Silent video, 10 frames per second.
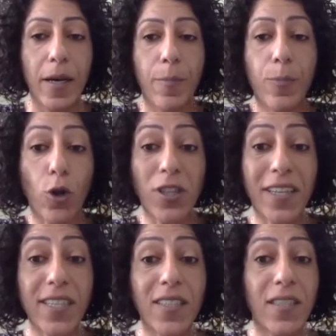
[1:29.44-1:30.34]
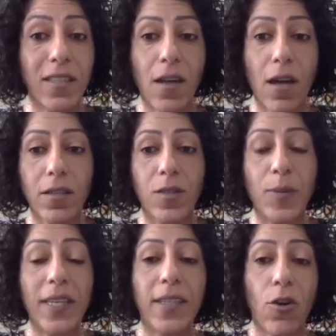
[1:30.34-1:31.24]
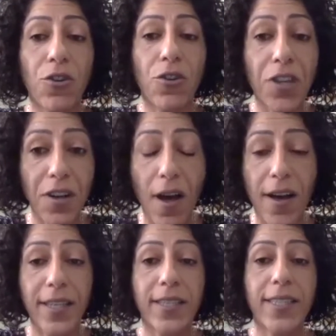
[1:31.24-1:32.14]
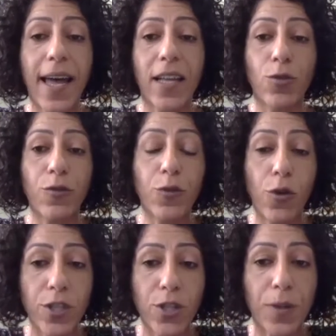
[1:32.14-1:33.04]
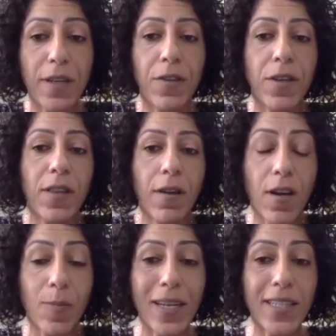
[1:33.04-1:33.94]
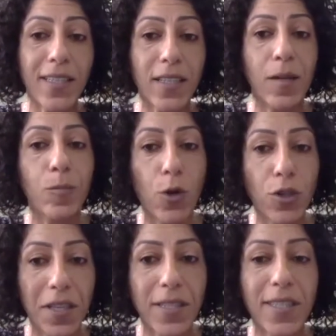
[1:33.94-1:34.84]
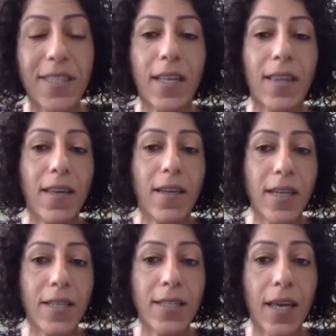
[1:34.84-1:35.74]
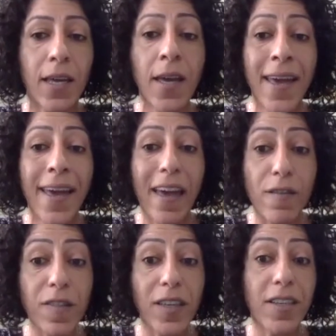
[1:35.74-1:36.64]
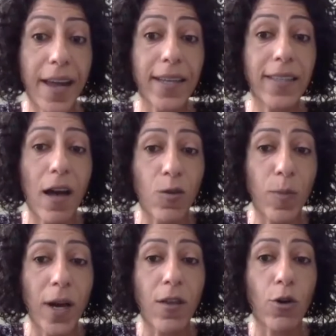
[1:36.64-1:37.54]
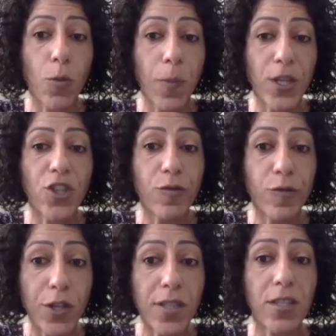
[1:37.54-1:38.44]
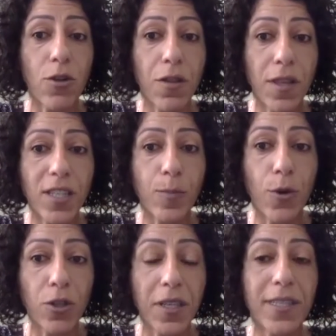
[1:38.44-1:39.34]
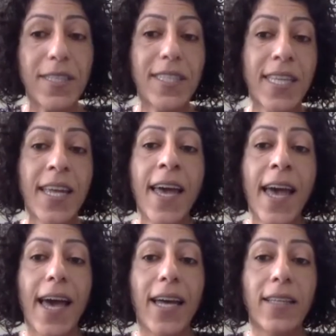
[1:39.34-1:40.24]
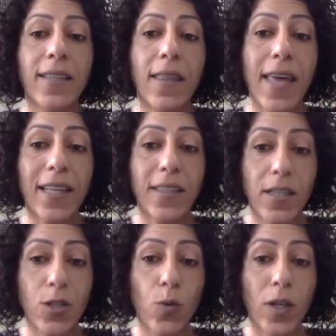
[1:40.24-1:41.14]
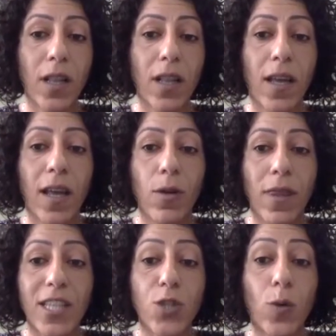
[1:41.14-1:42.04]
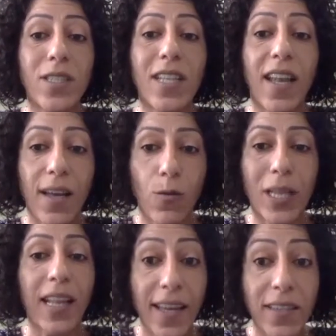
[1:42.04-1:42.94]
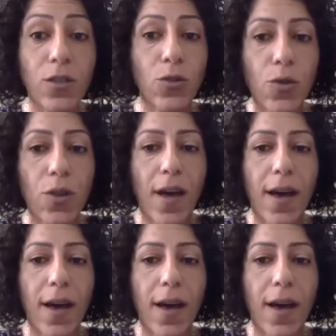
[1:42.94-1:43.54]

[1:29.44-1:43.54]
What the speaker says: protests started being organized. And of course, whenever there are Palestinian protests, then there is a heavy crackdown by the occupation forces on these protests. And that is what what led to the